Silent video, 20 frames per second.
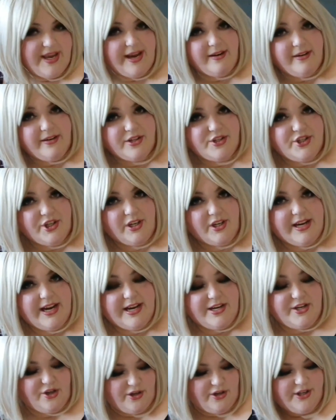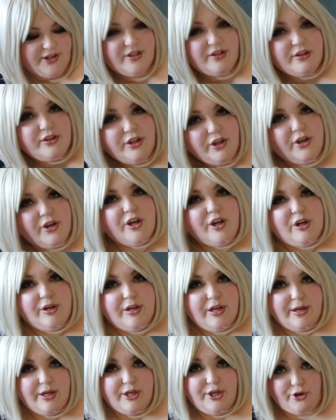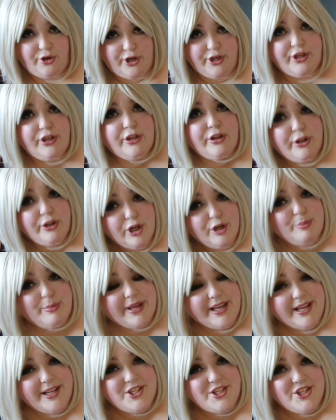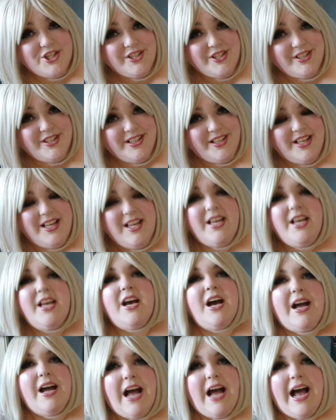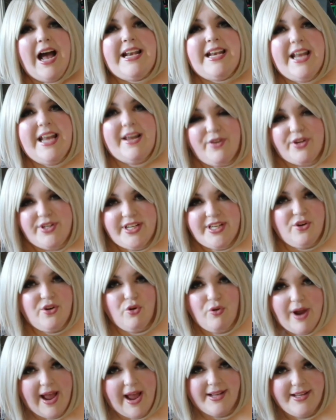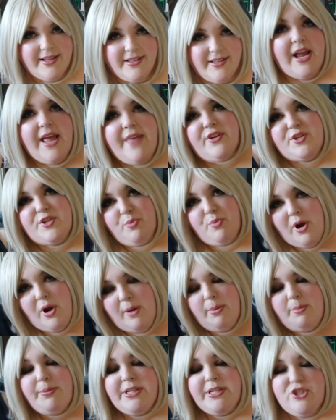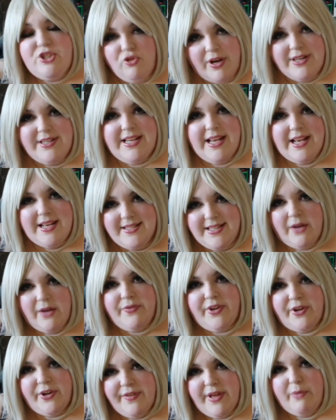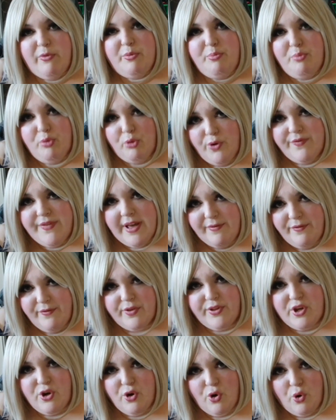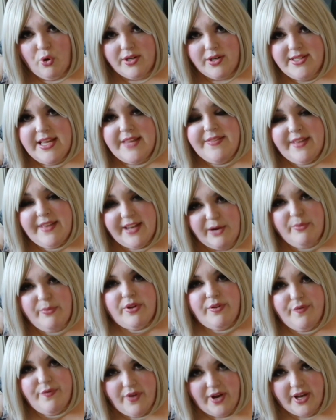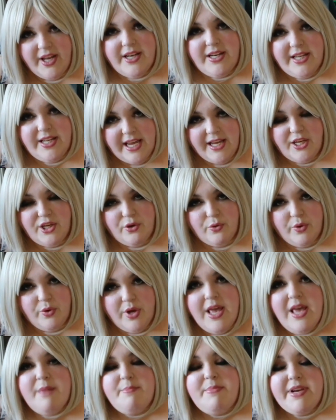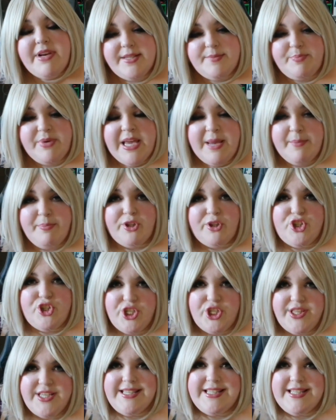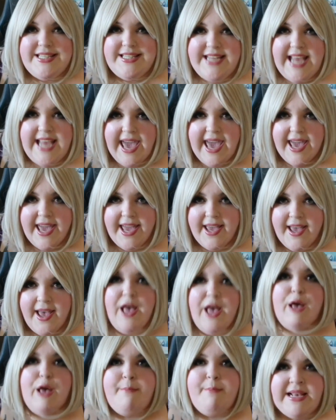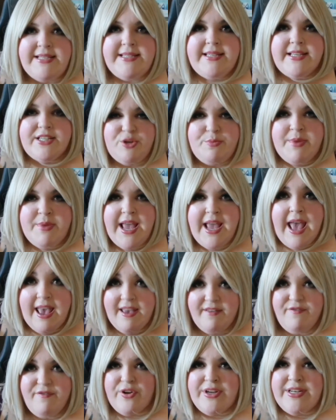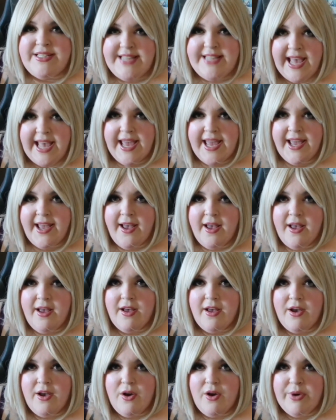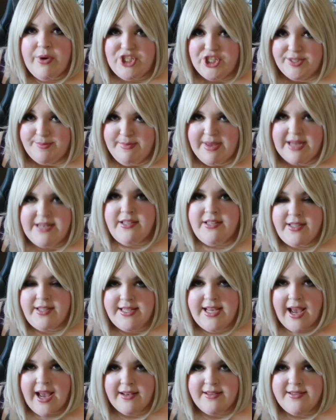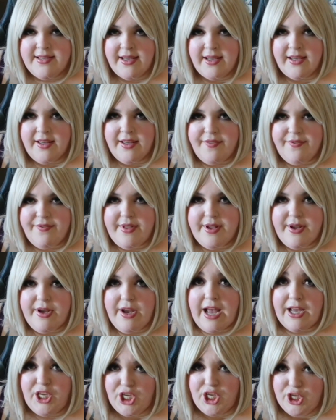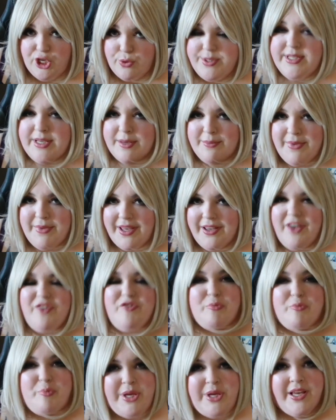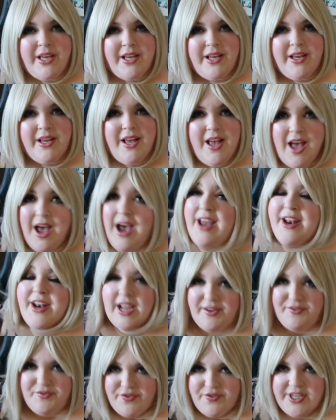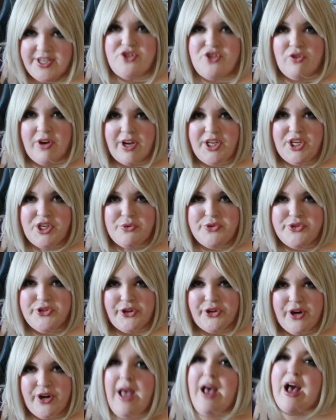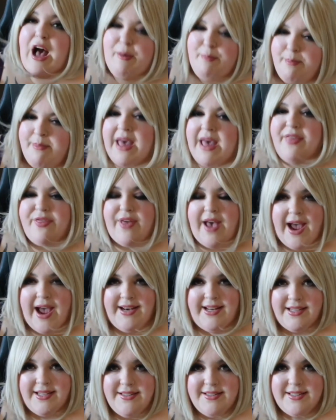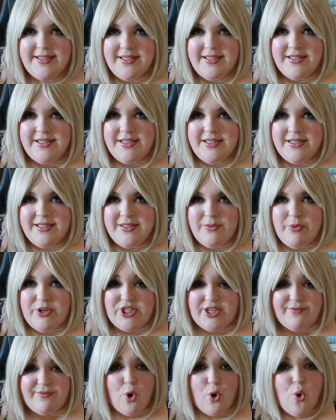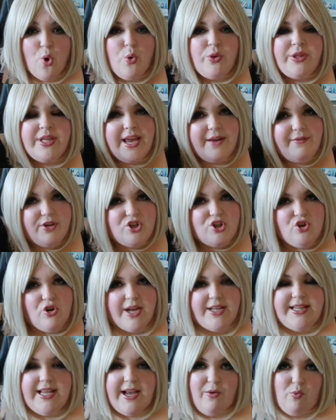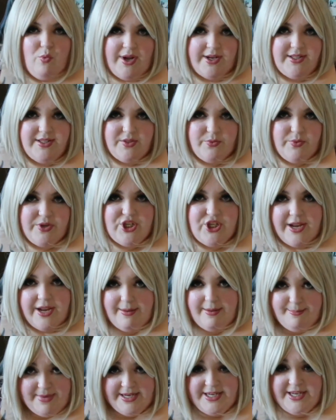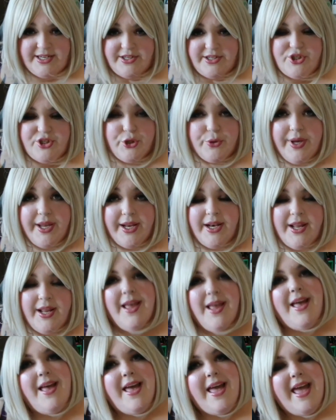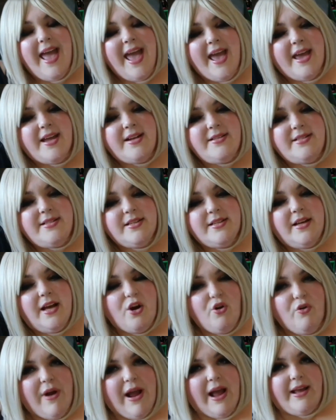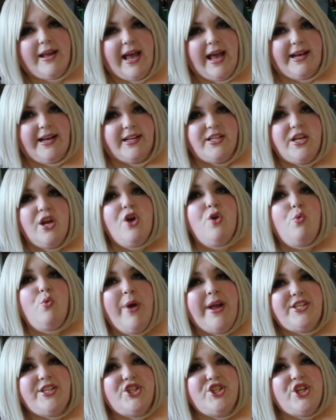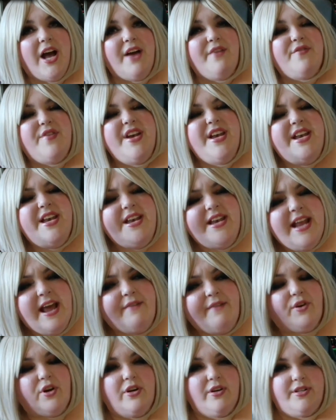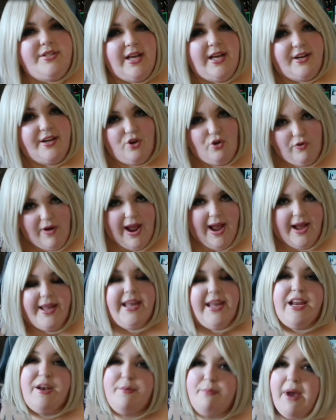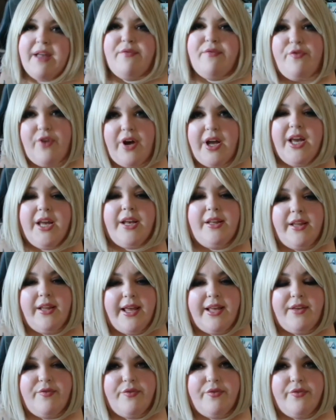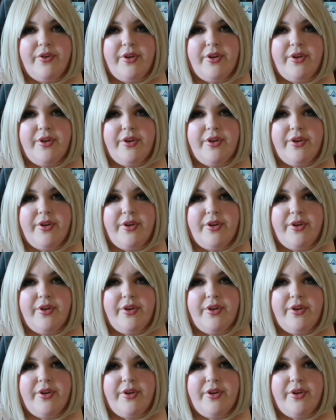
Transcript: character, and you're gonna learn. You're gonna learn, bitch. I never did crack. And there's probably drug tests out there that will prove that for the court, and then I will fucking get you. Because people to this day message me every day, which is mentally taxing, accusing me of being an IV drug user, a meth addict, which I've only ever tried that once, which I admitted to it, and a crack addict, which I've never done crack in my fucking life.